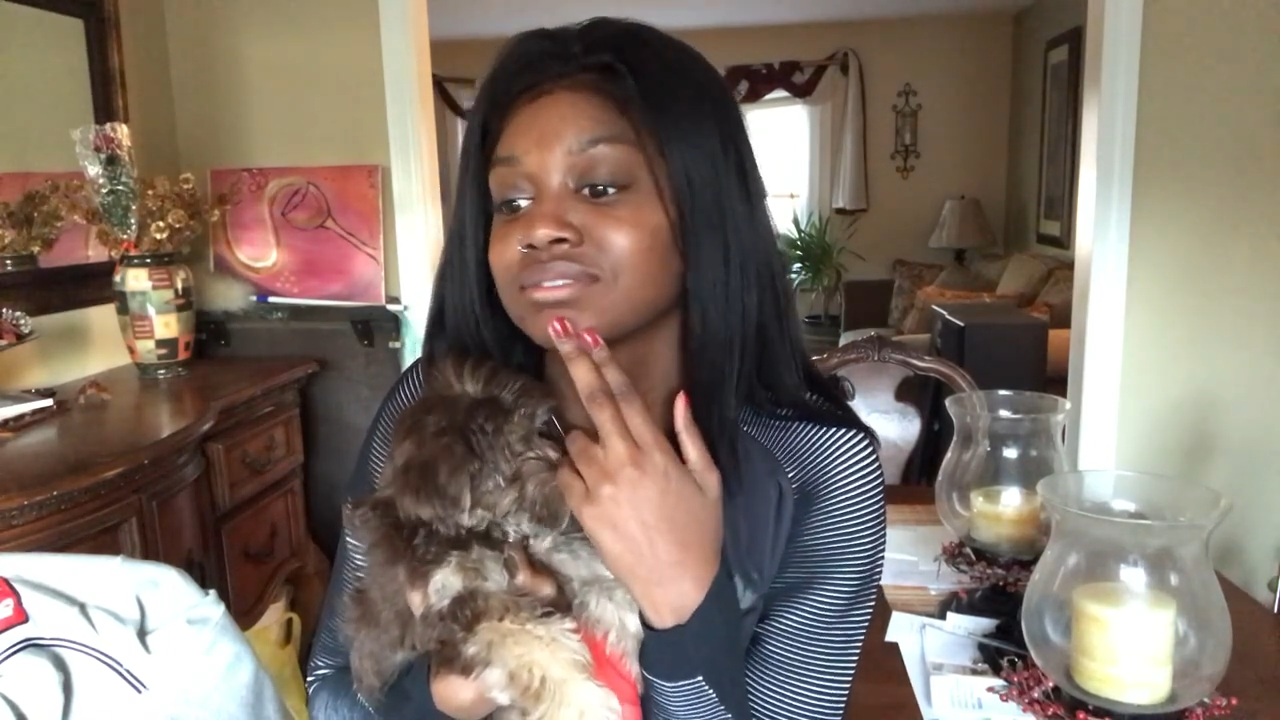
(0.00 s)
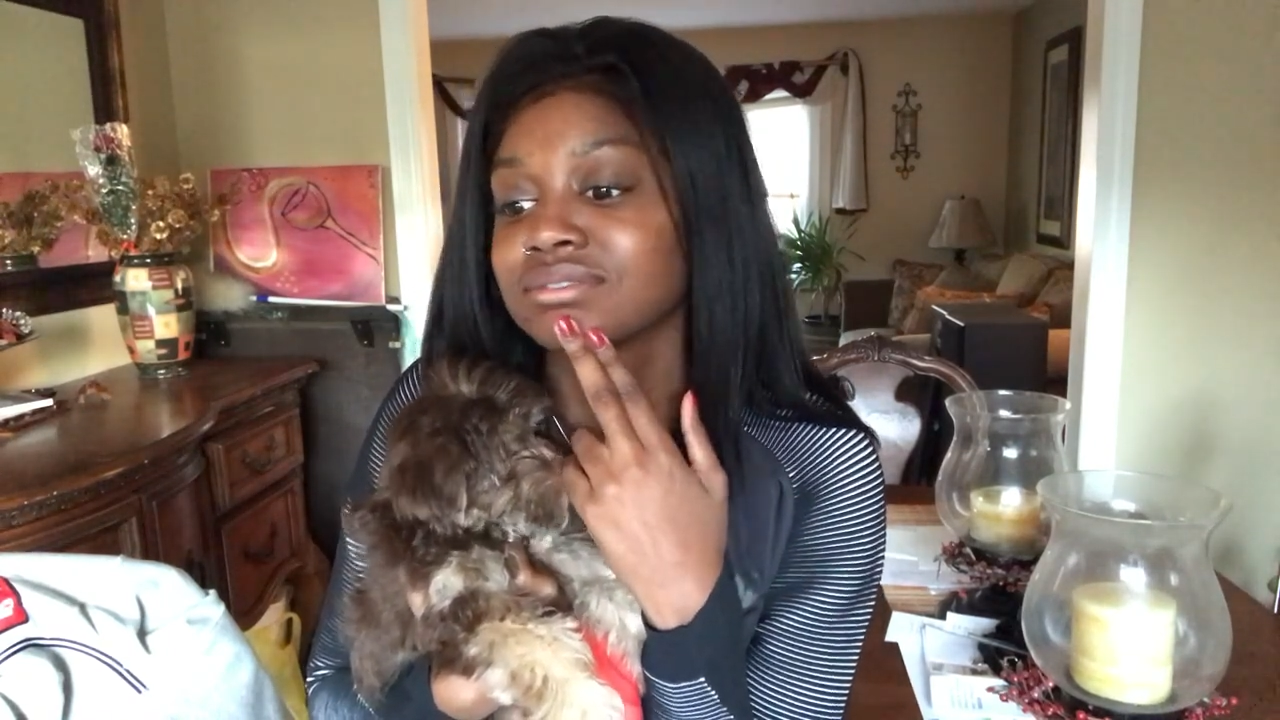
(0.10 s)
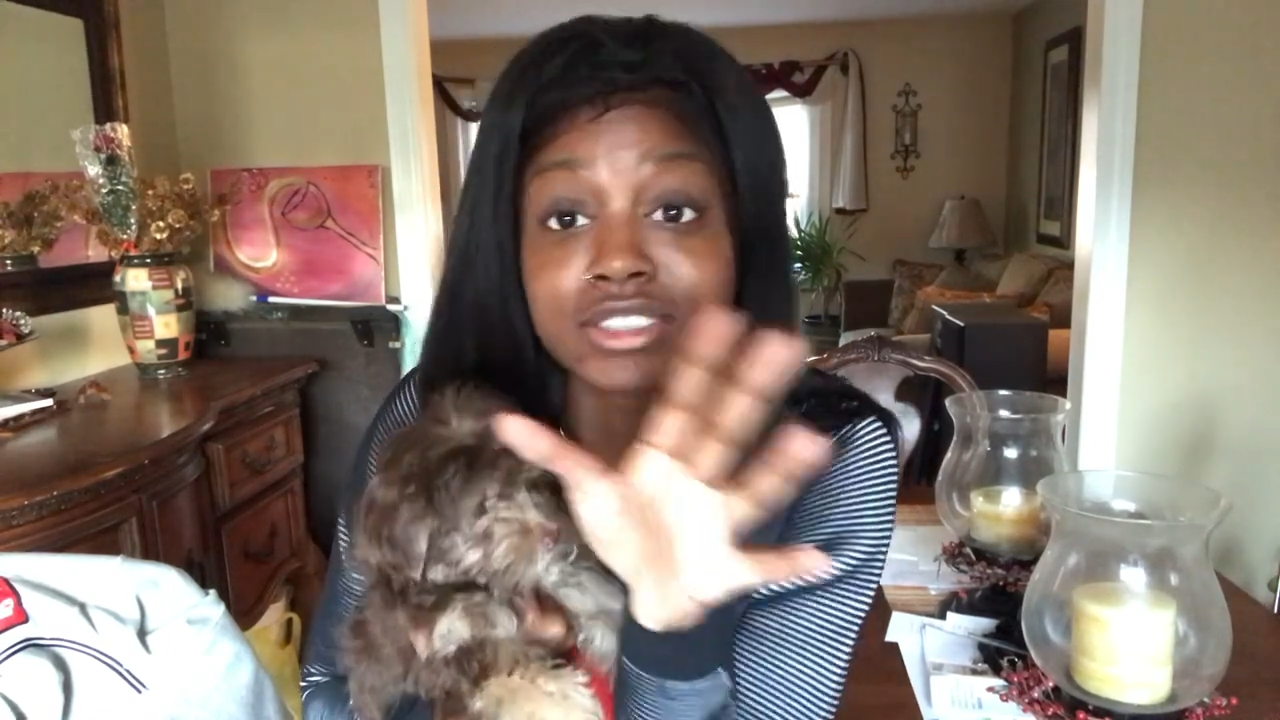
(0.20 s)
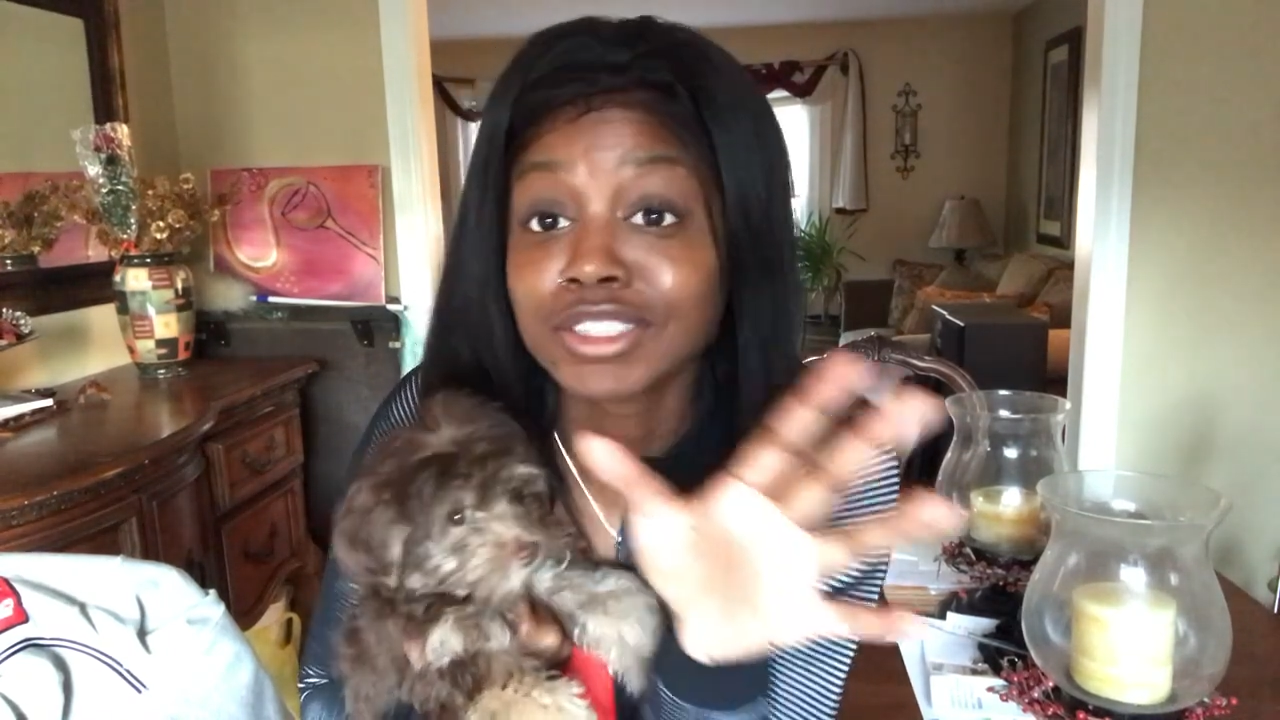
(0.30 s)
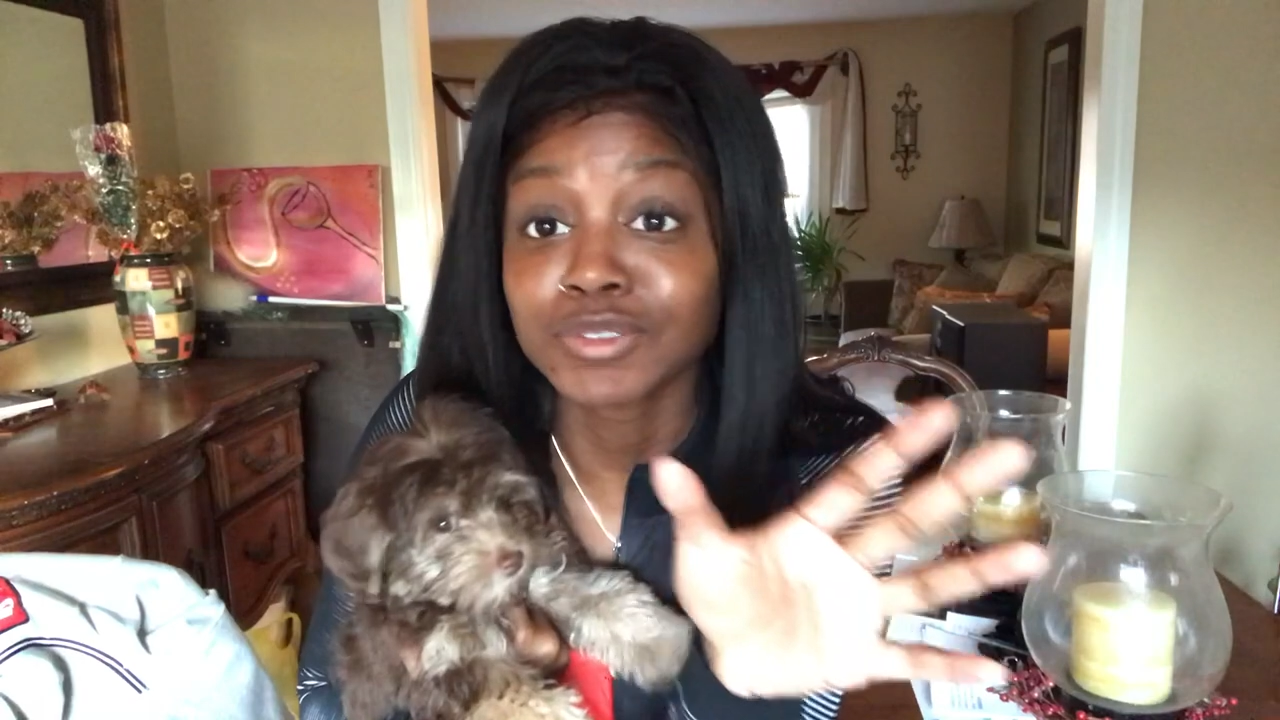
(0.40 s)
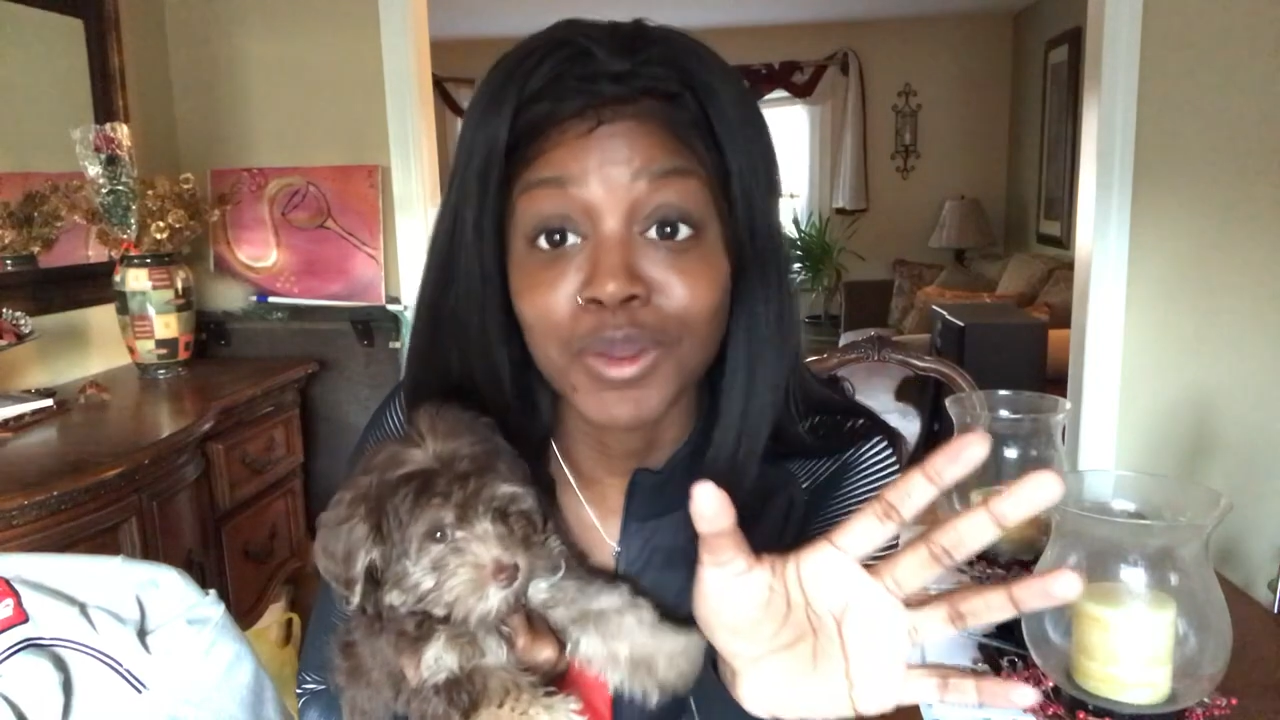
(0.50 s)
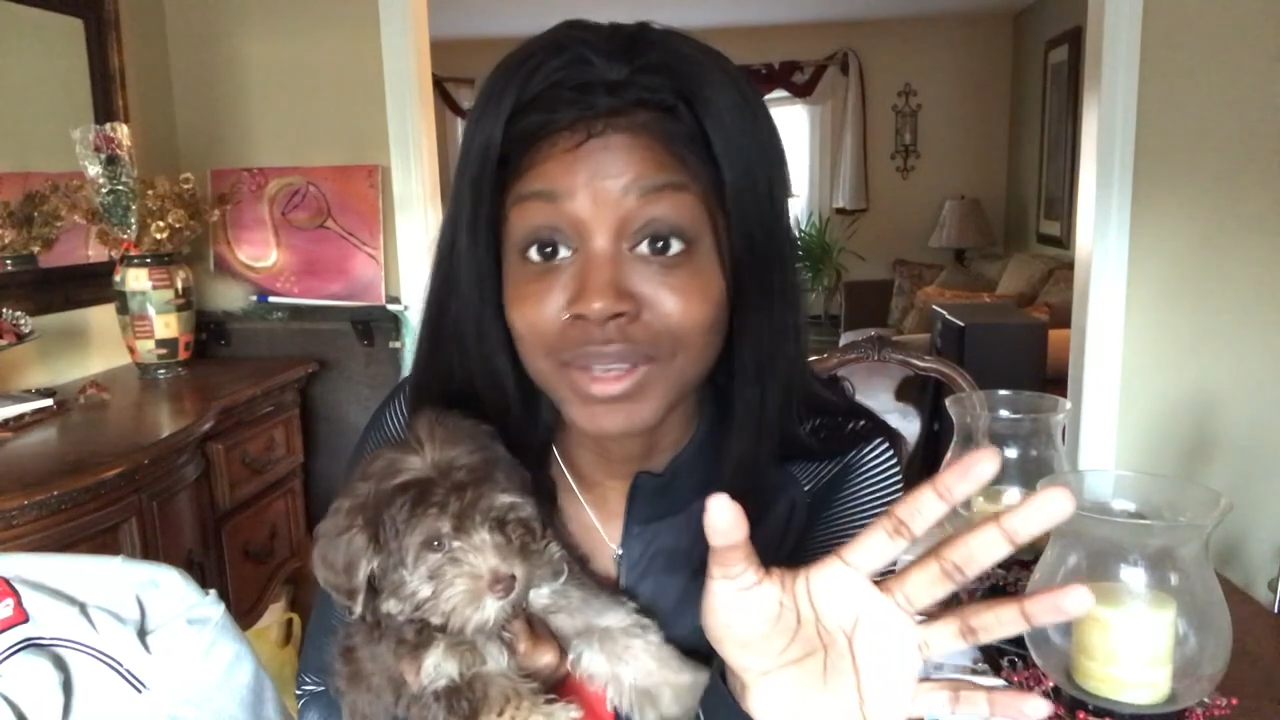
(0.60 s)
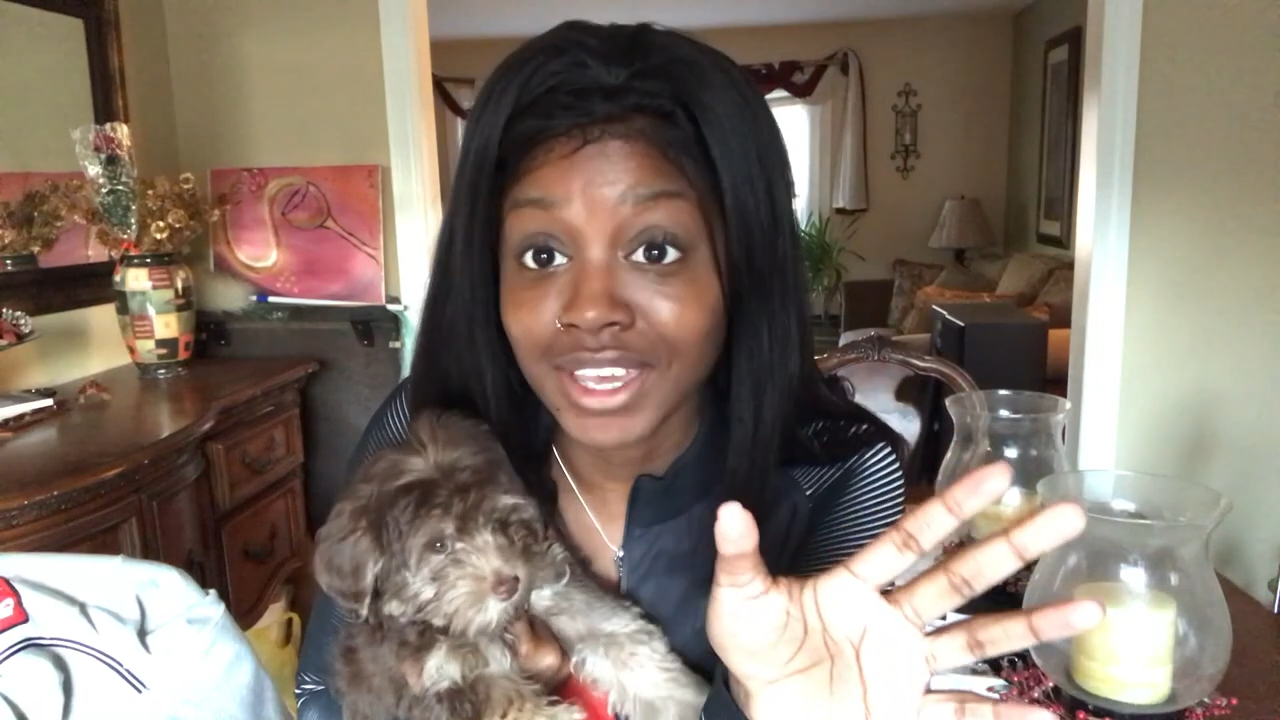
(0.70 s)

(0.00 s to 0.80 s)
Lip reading: There's nothing wrong